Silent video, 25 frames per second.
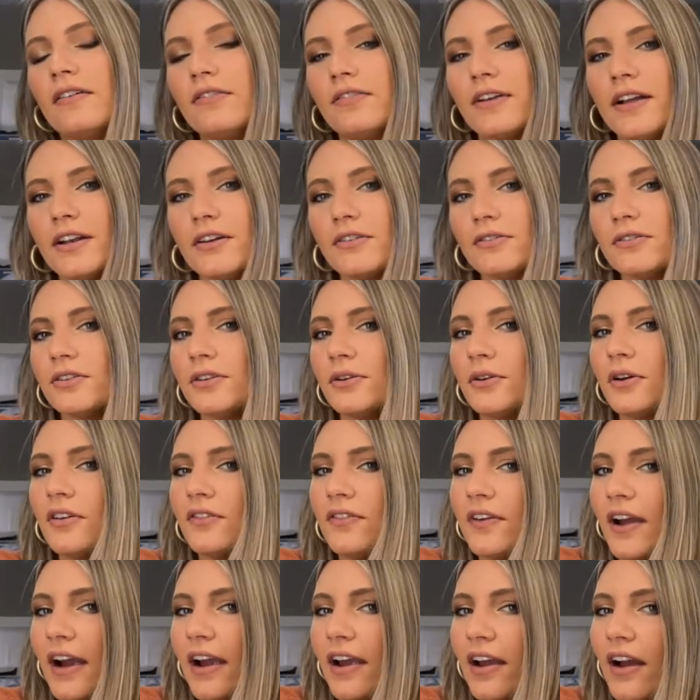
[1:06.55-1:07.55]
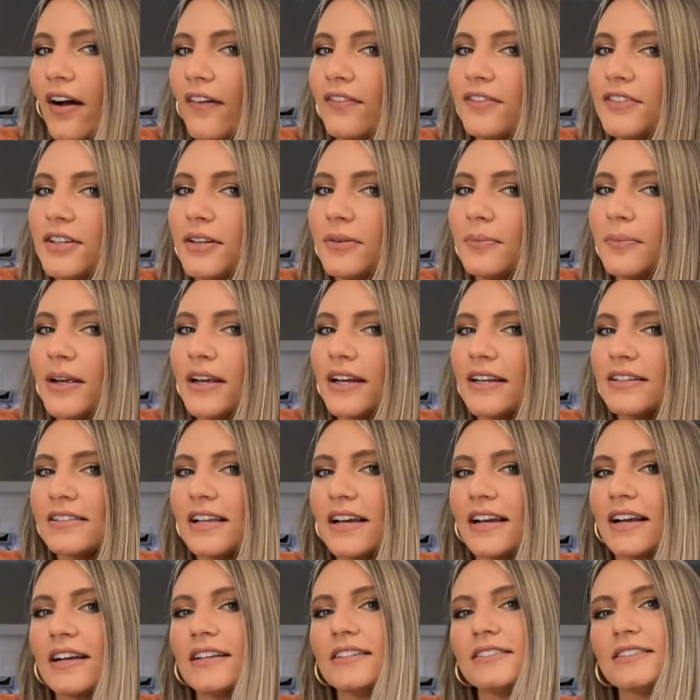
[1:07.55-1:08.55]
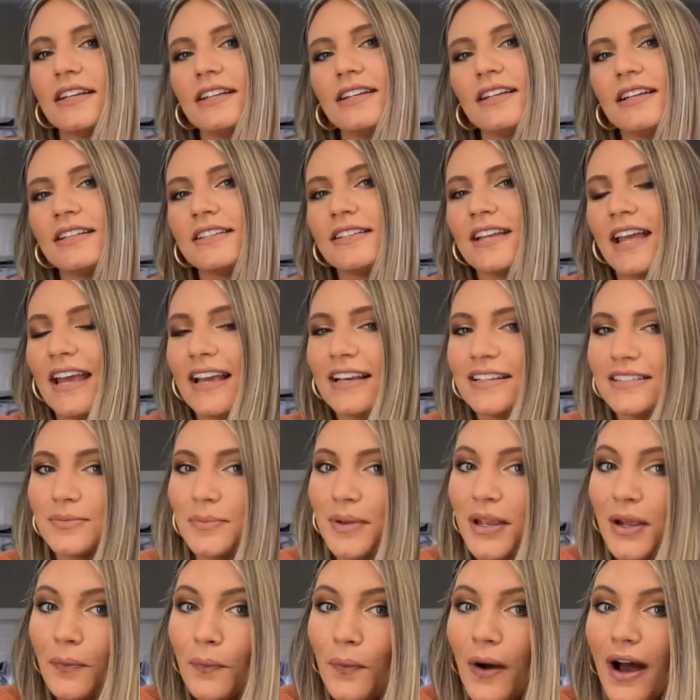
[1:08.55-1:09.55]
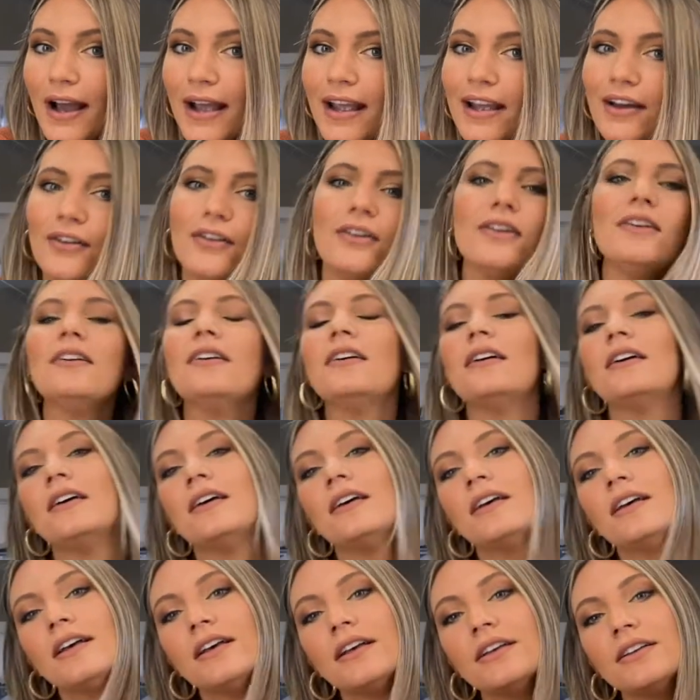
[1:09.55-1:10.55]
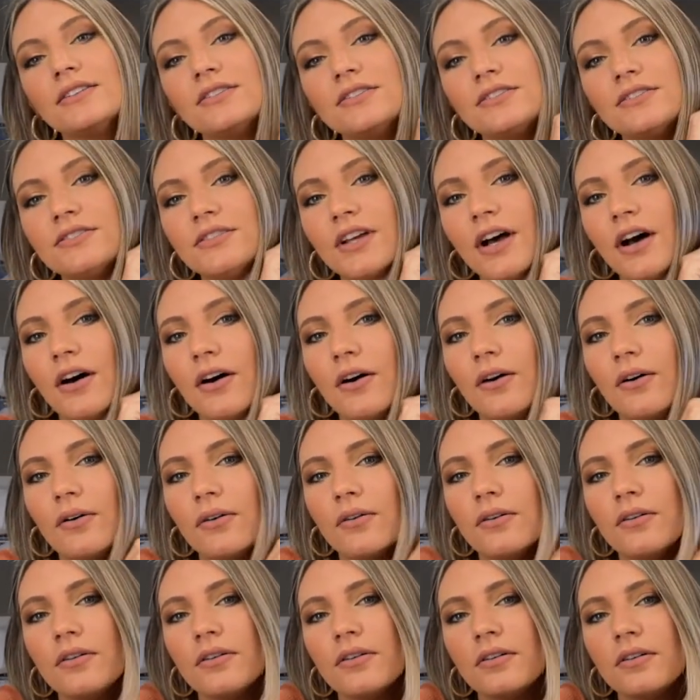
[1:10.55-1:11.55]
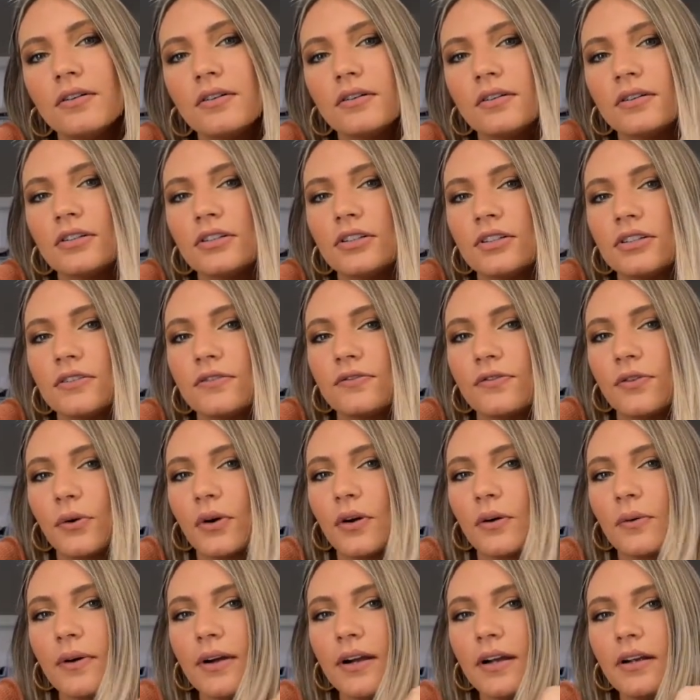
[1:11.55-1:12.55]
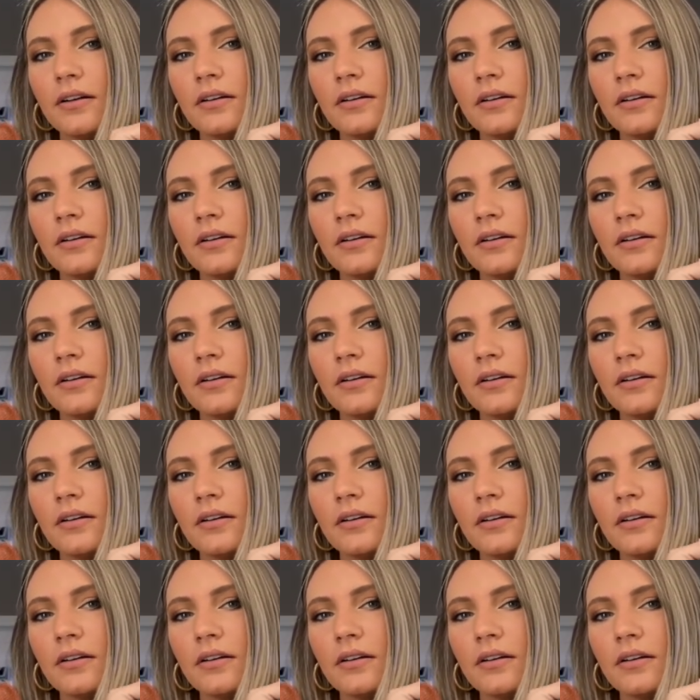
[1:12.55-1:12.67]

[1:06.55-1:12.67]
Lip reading: I don't do it very often because like I said, it takes me a while. So just forward.